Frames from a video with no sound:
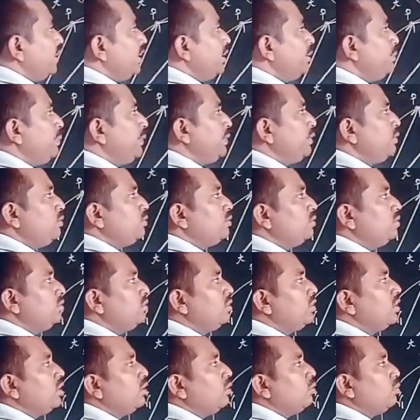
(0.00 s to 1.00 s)
if you
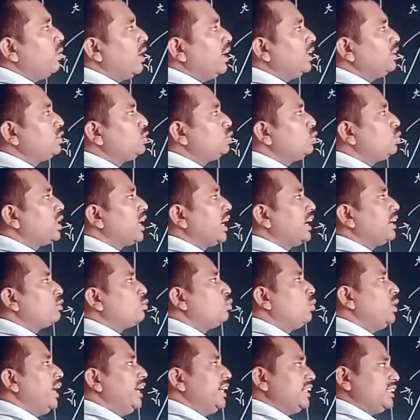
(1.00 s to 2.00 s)
want to
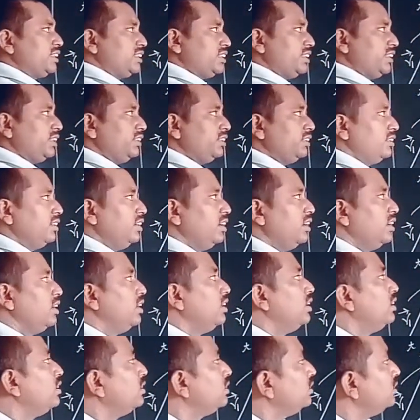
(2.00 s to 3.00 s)
calculate
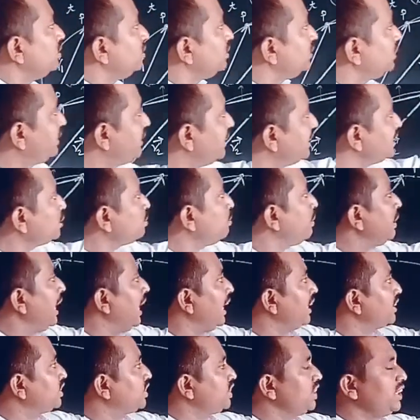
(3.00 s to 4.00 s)
this
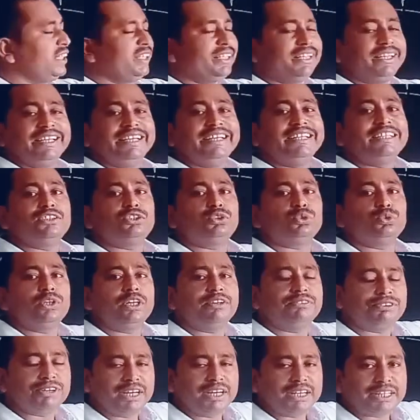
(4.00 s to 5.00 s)
velocity in two
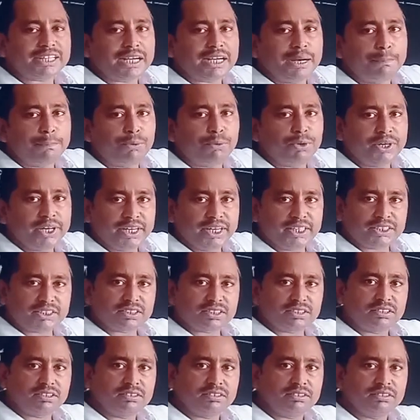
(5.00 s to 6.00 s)
different
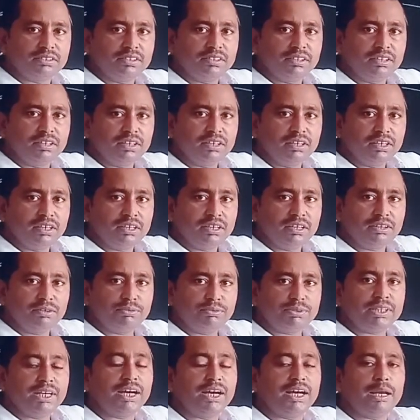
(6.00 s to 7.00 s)
components
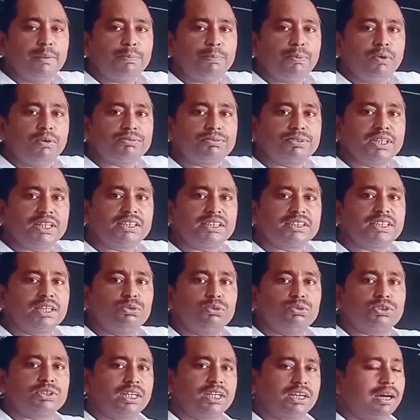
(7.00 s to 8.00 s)
with the help of the
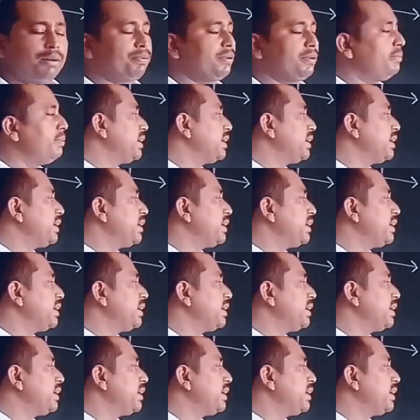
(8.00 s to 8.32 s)
resolution of a